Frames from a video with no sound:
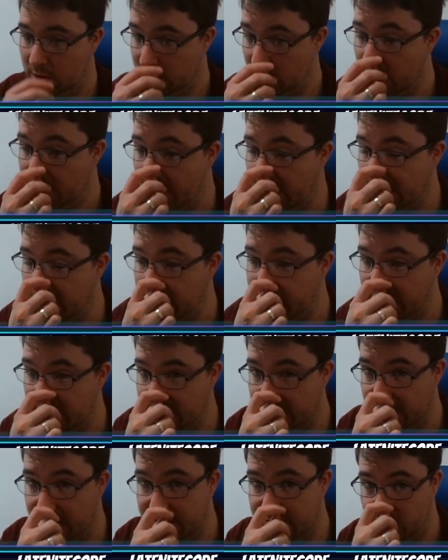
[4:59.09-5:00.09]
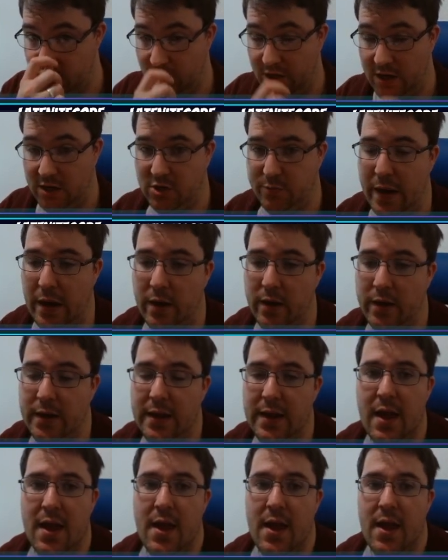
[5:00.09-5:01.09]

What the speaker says: So effectively it doesn't change parity,